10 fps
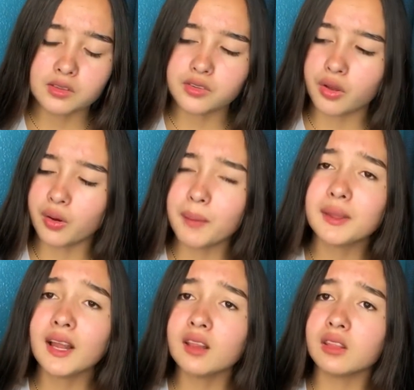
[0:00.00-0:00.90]
So, I
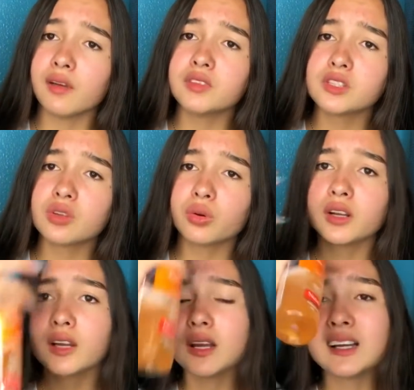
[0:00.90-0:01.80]
mean, I love this
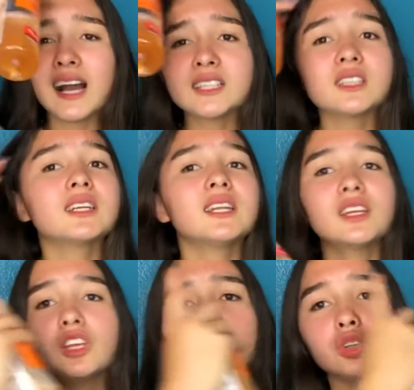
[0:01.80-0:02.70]
toner. I started
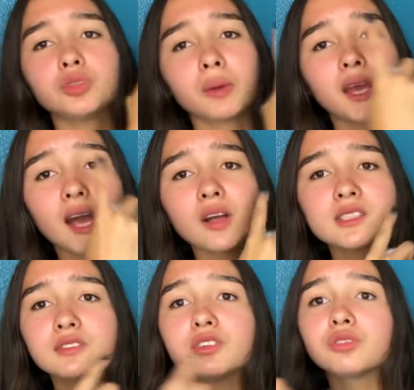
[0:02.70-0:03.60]
getting huge
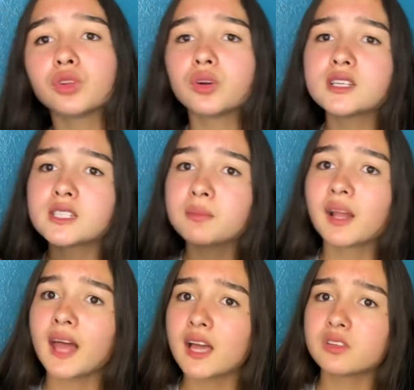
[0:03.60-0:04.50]
breakouts. If you've noticed in
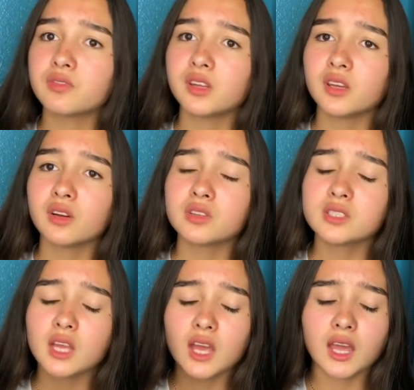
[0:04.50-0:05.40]
my last
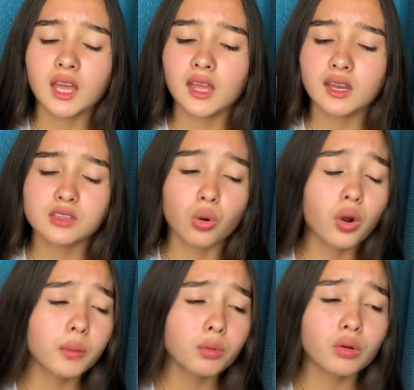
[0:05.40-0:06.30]
videos, and it's
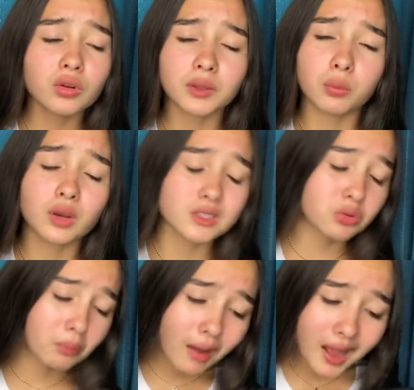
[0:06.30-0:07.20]
horrible, bukas
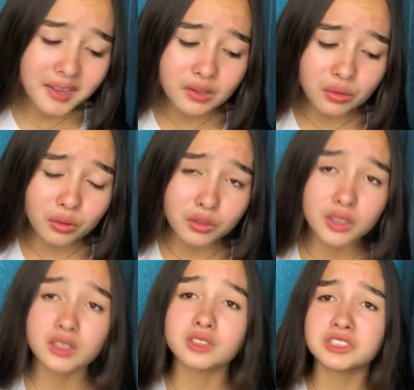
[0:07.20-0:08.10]

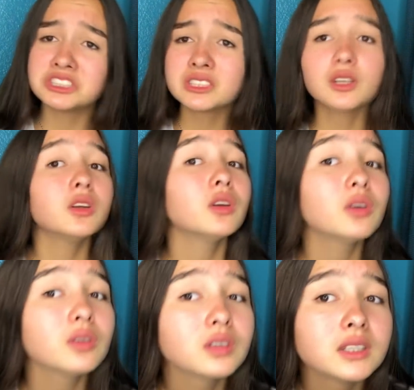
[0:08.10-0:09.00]
and just so you
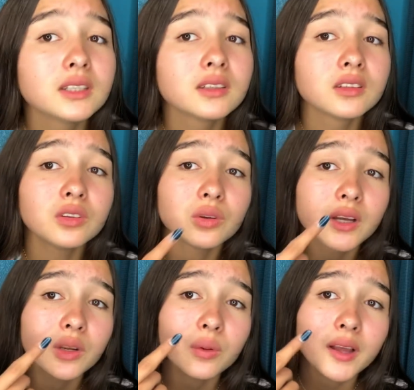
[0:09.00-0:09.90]
know, you know,
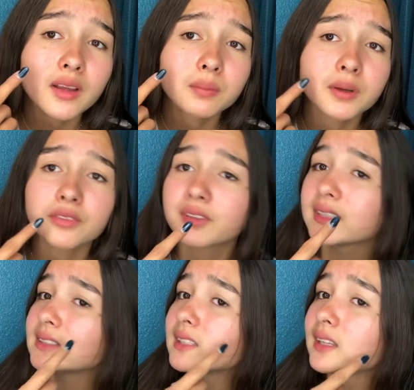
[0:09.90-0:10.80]
I don't have
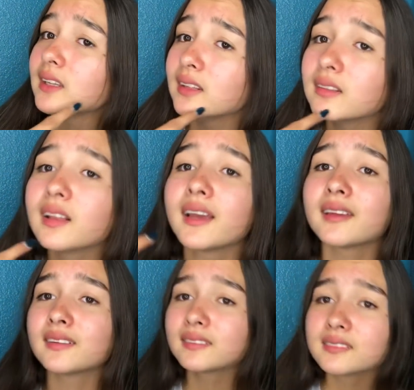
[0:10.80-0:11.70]
perfect skin.
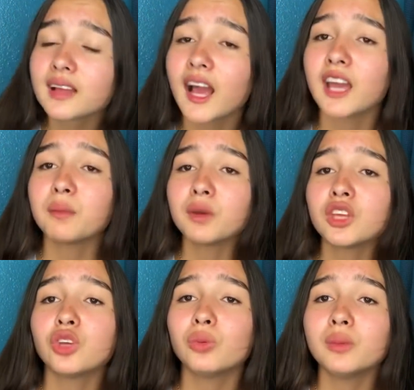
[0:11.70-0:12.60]
Like, I am a
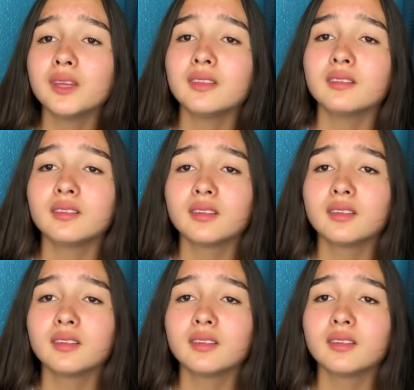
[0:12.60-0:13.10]
human